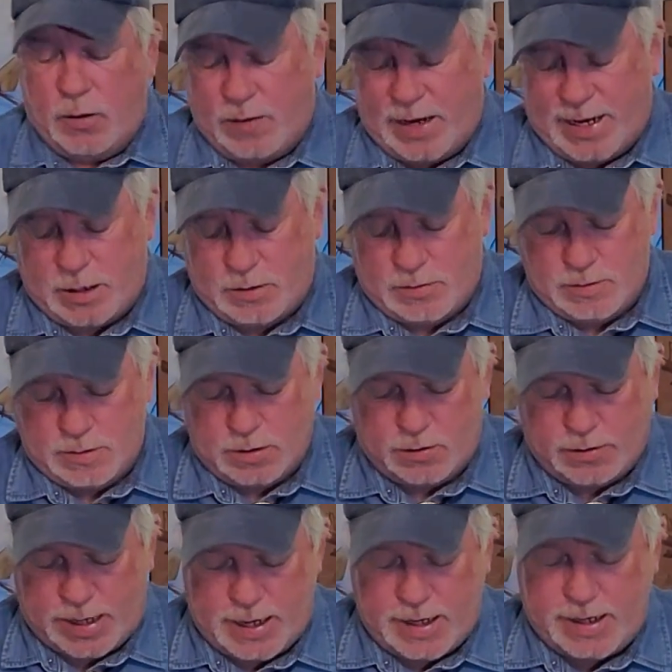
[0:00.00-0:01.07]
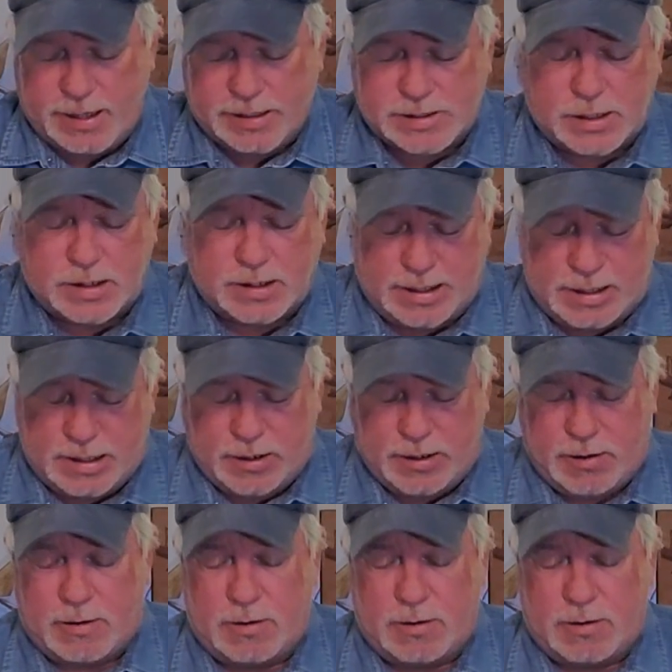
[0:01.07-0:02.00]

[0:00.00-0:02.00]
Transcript: Wow. Okay, it's all in there.